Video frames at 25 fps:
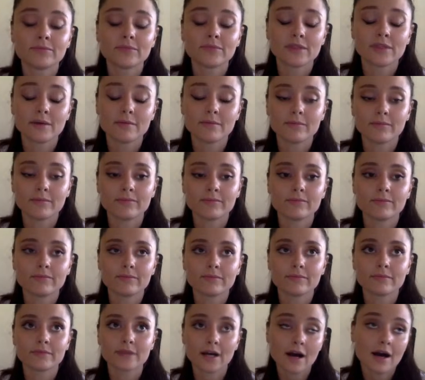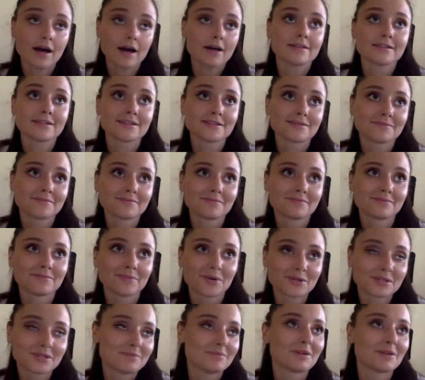the highest
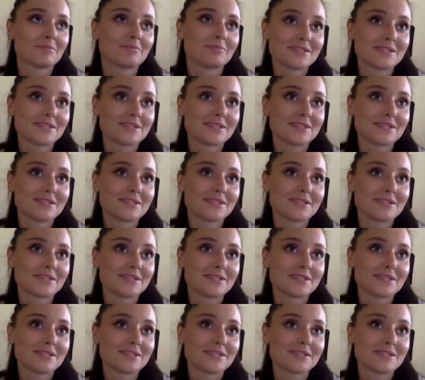possible